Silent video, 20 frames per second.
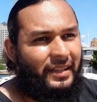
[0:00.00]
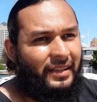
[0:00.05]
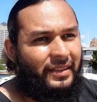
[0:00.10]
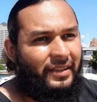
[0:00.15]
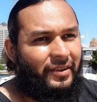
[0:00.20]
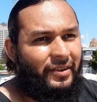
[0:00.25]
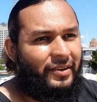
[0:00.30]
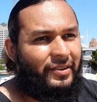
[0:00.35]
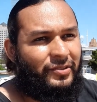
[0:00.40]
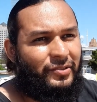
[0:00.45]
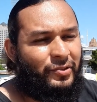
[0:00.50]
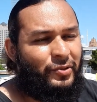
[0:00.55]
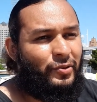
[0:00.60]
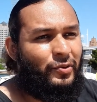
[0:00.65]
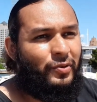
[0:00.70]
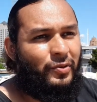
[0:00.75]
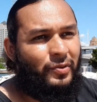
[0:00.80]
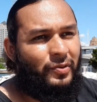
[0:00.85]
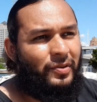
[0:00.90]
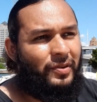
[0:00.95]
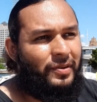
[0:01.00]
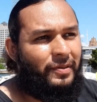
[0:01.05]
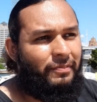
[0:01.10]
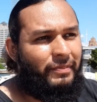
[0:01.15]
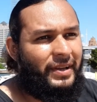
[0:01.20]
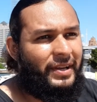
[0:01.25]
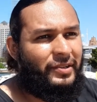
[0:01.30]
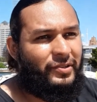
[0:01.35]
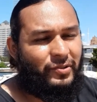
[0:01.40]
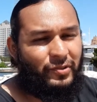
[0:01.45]
there are two
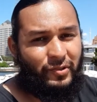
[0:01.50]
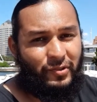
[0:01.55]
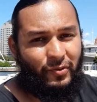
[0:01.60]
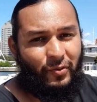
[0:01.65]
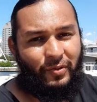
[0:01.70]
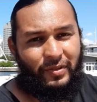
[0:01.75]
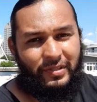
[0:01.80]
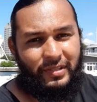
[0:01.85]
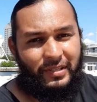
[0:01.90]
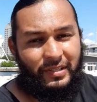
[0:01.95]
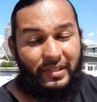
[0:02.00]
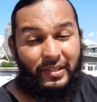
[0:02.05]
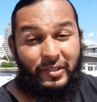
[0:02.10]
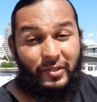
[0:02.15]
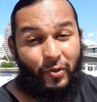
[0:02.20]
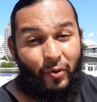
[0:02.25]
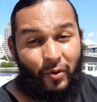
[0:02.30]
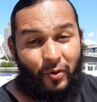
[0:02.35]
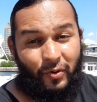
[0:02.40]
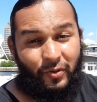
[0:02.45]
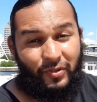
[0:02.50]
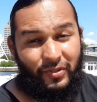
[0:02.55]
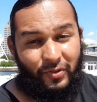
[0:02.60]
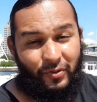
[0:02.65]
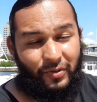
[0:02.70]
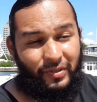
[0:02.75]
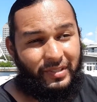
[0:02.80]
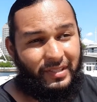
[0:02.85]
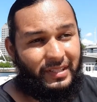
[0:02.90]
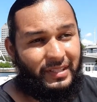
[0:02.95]
major sources, historical
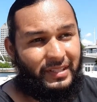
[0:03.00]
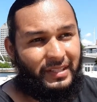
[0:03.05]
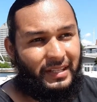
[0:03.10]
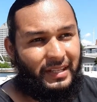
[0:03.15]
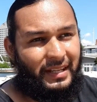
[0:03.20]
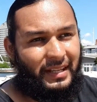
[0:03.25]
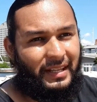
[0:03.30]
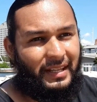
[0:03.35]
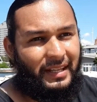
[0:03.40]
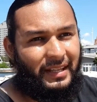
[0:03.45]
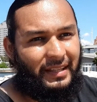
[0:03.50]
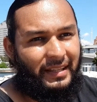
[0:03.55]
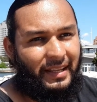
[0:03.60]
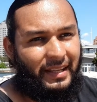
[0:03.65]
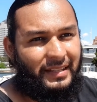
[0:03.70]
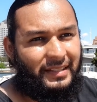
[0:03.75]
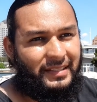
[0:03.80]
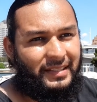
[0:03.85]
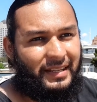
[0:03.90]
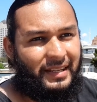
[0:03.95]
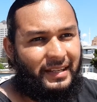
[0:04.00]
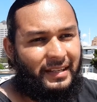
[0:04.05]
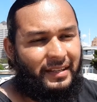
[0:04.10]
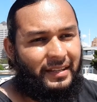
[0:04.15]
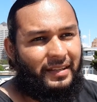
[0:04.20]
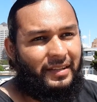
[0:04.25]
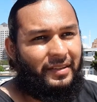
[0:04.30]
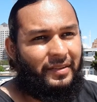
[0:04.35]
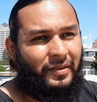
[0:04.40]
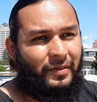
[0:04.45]
sources, that is
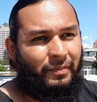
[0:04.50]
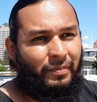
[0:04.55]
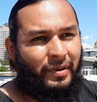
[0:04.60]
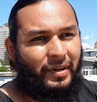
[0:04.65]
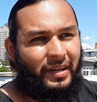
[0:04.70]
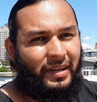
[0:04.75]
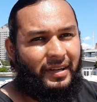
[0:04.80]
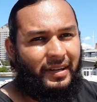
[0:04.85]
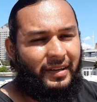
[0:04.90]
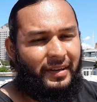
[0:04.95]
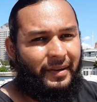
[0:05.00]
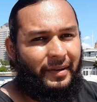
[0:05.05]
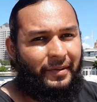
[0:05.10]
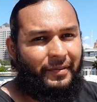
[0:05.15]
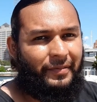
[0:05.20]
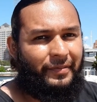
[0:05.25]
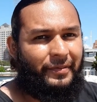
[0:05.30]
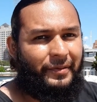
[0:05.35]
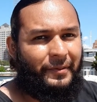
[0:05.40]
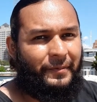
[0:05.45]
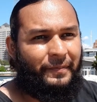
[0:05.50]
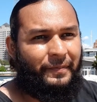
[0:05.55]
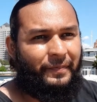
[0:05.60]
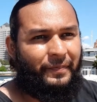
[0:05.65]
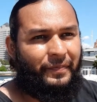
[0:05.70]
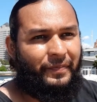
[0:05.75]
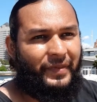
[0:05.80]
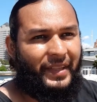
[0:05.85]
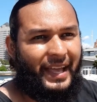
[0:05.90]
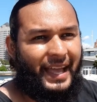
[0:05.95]
in the book of
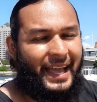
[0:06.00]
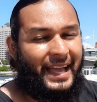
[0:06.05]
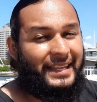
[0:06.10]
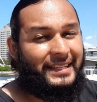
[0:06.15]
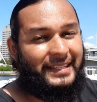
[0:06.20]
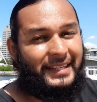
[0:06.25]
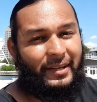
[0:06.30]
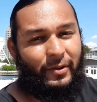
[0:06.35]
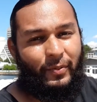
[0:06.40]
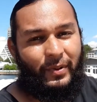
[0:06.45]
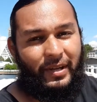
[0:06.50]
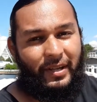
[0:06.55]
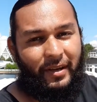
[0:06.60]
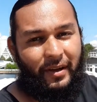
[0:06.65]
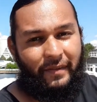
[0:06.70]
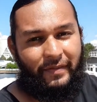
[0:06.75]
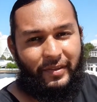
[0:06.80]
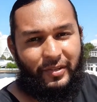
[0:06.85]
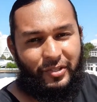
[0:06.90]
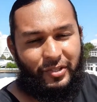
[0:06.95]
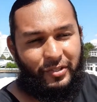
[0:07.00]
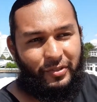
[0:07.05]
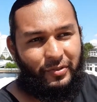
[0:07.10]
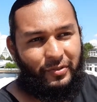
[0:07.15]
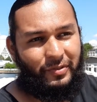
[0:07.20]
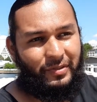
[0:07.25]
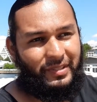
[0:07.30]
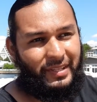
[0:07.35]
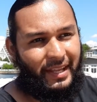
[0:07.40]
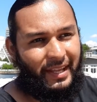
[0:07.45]
the Antiquity of the
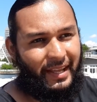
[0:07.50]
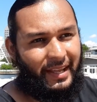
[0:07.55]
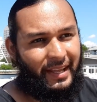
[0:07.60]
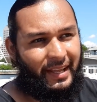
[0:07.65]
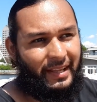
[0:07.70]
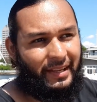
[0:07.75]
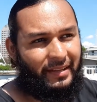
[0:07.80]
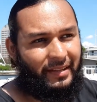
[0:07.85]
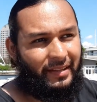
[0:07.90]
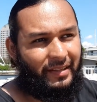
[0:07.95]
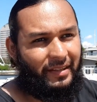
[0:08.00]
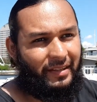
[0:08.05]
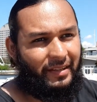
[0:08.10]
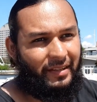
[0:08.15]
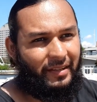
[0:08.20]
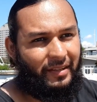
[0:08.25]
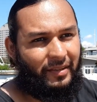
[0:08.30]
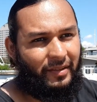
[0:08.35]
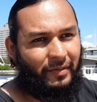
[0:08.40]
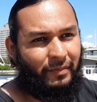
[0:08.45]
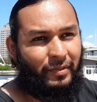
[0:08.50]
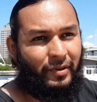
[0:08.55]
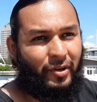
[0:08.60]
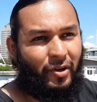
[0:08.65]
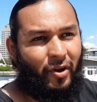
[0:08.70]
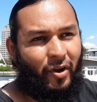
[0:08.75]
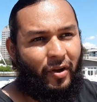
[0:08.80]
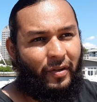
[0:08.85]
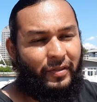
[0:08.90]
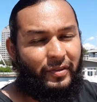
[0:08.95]
Jews and a book
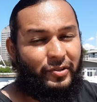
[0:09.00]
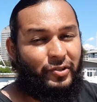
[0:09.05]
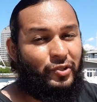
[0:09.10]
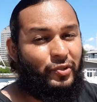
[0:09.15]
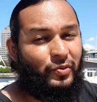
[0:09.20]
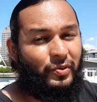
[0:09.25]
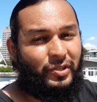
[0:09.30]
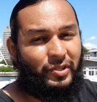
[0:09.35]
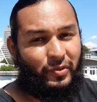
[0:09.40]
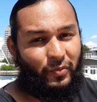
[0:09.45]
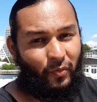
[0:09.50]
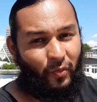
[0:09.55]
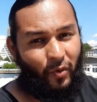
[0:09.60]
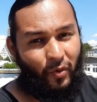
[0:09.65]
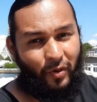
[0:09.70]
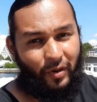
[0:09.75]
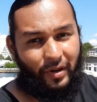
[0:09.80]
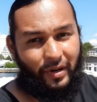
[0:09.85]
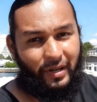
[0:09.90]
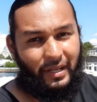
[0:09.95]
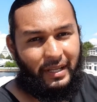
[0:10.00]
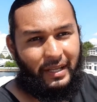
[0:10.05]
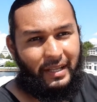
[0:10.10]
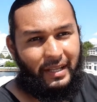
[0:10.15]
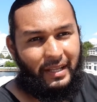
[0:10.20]
called The Jewish War.